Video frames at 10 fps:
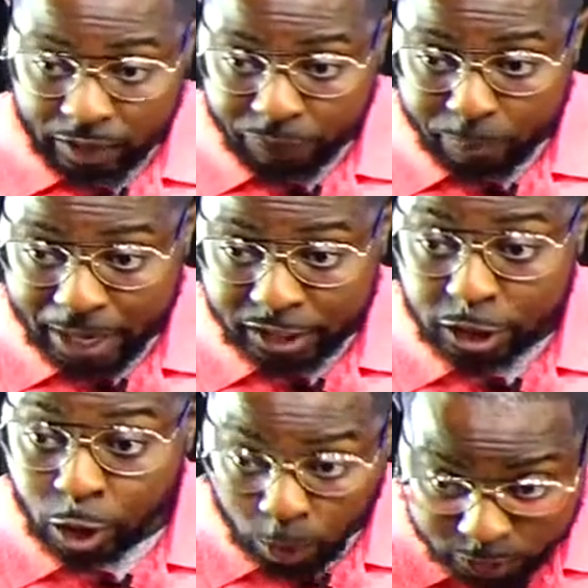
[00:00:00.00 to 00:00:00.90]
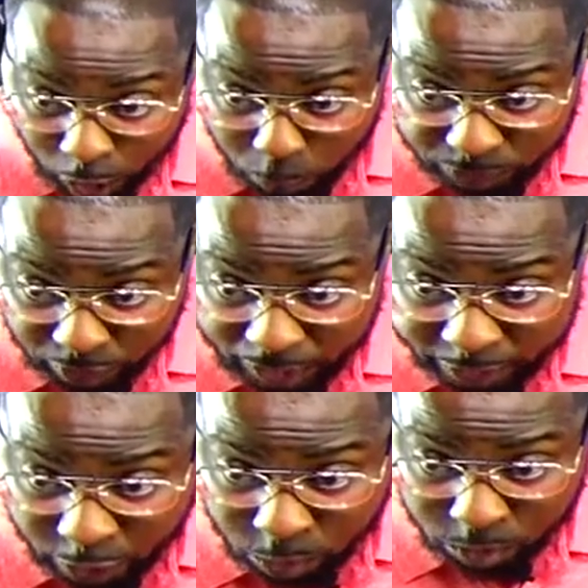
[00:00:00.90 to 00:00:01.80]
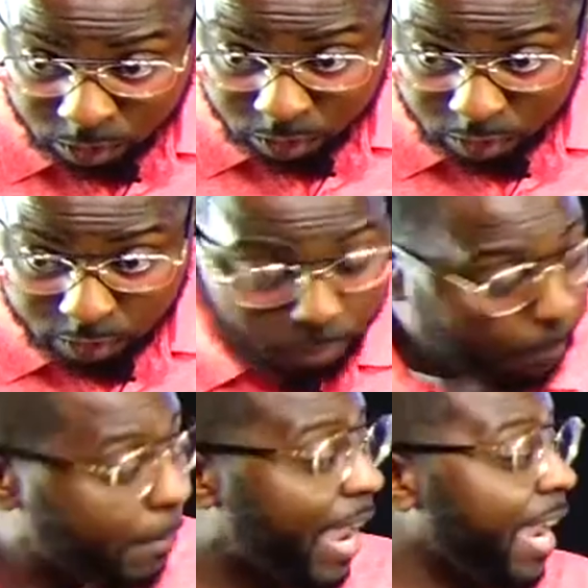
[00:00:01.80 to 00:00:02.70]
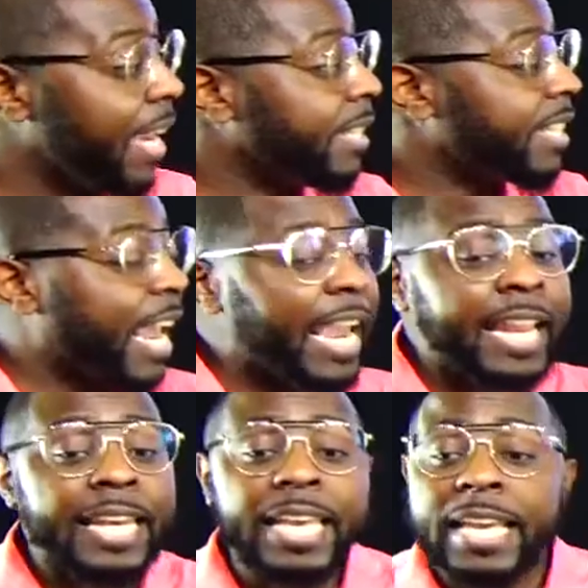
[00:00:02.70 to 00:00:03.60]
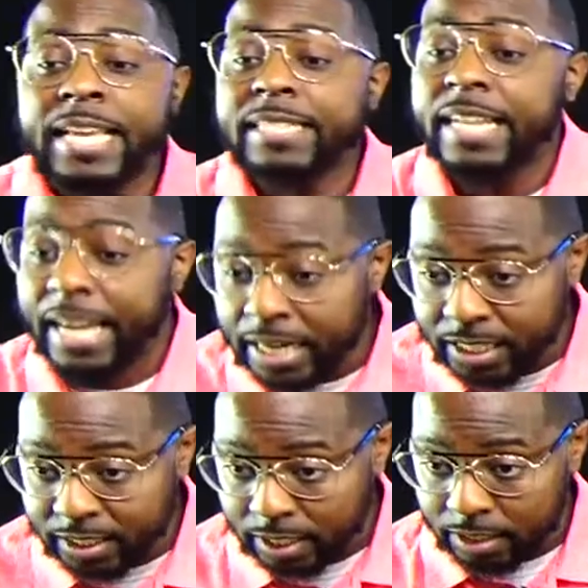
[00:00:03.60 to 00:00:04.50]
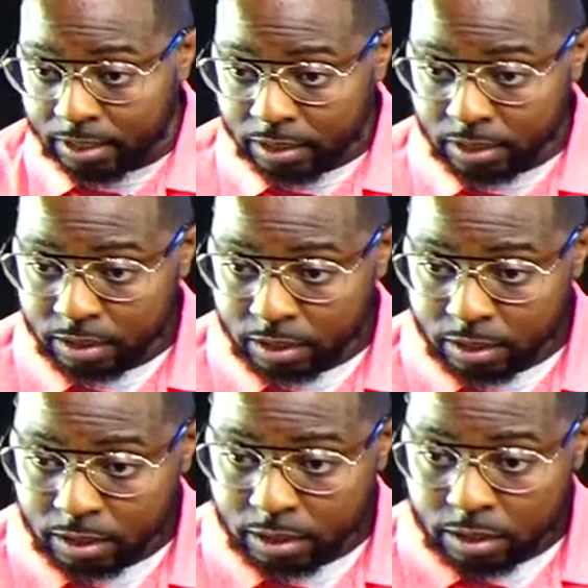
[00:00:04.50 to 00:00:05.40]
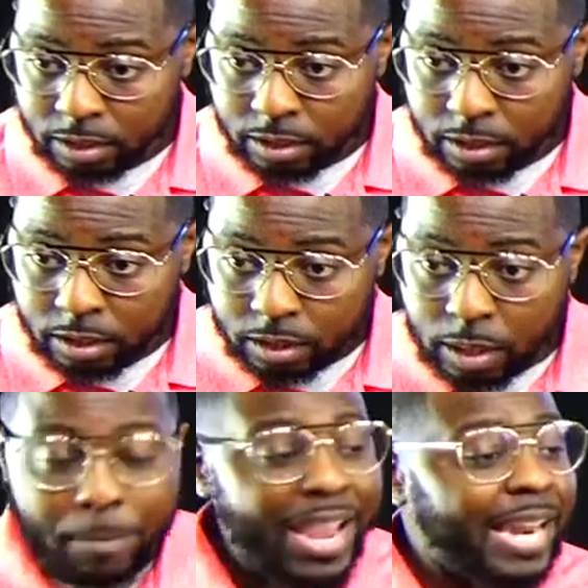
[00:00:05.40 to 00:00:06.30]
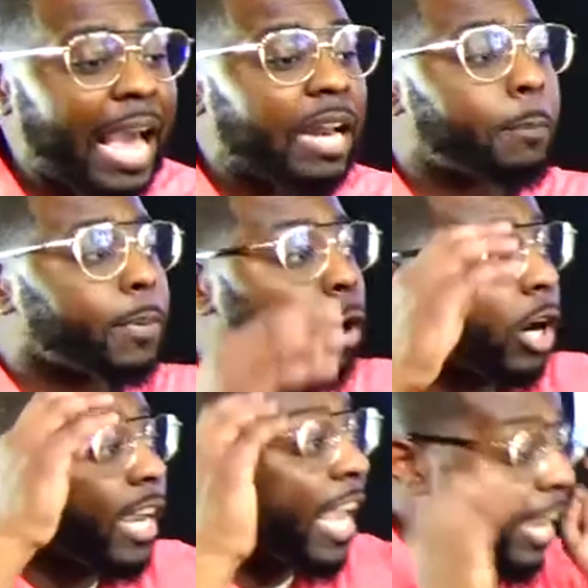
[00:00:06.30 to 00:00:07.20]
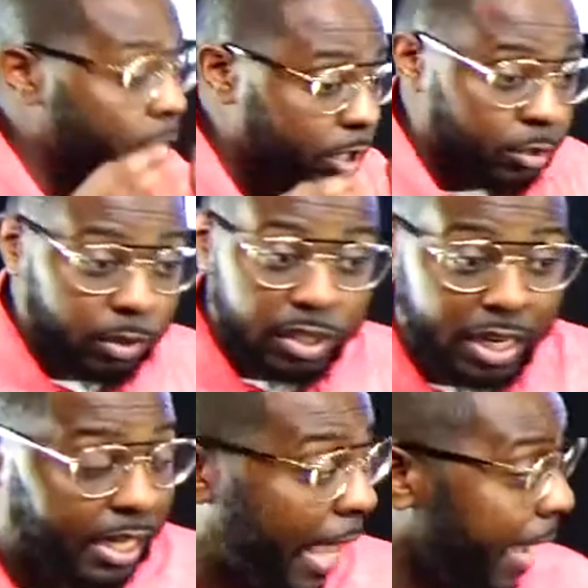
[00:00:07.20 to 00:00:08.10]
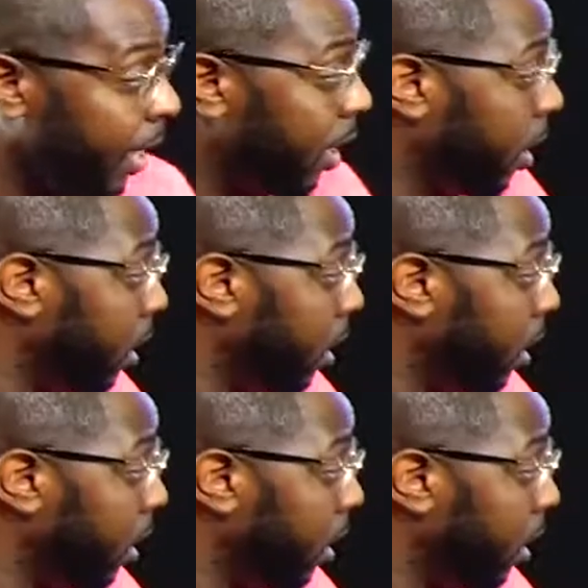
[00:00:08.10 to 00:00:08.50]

information. You know what Job was trying to do? Maintain his innocence. The man out of pure ignorance was looking like